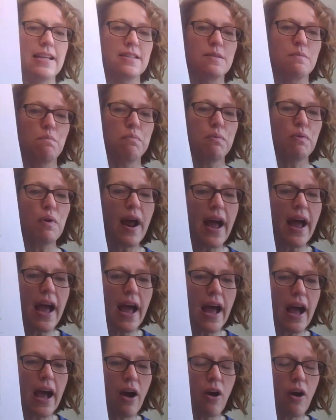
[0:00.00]
it's
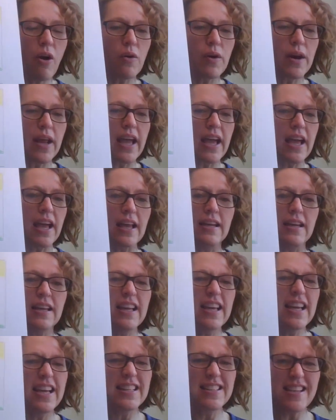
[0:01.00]
brown and
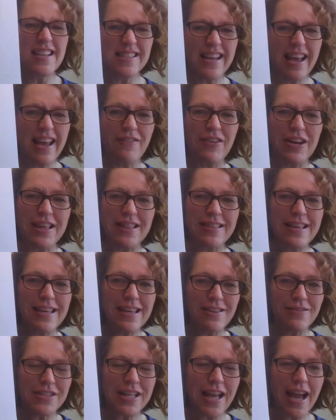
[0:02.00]
it doesn't have any
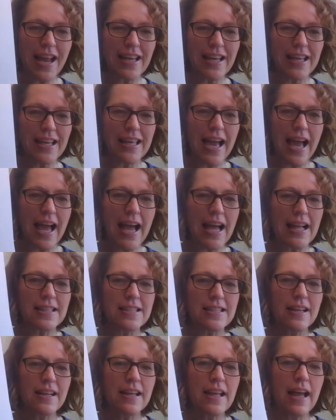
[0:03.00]
leaves on it yet.
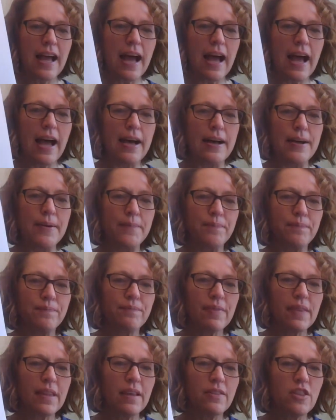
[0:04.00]

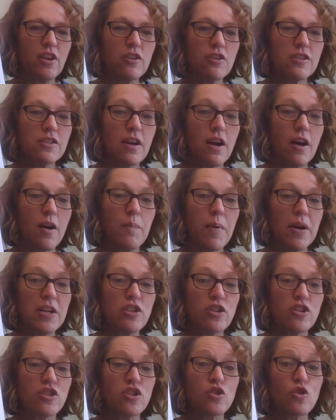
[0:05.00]
There's a
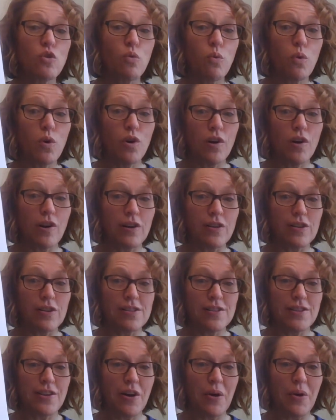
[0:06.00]
bunch of
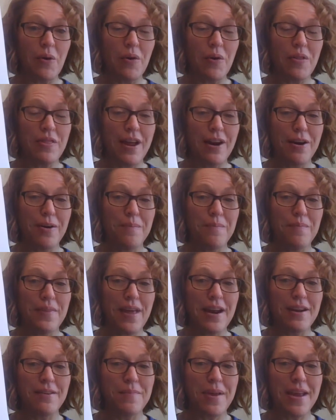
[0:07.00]
squirrels though that
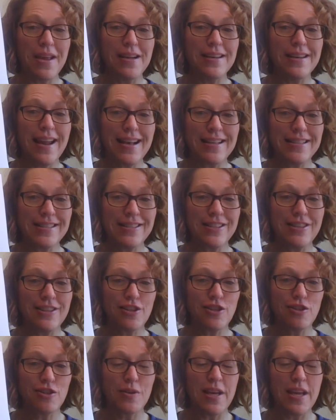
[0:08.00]
have made a nest in the
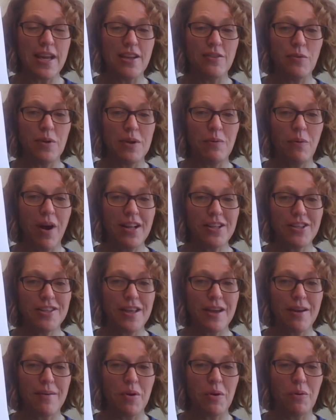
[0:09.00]
tree, and we watch
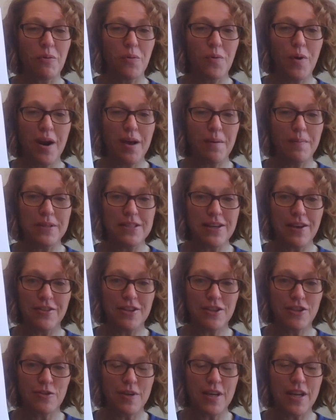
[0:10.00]
them run up and down
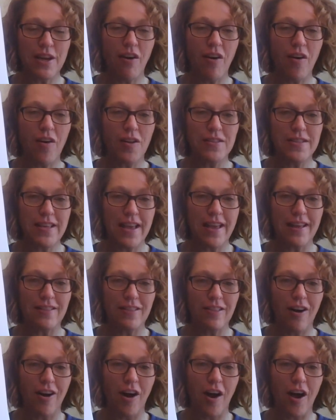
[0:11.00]
the tree all day
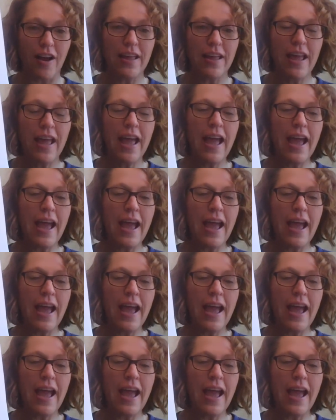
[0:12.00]
long.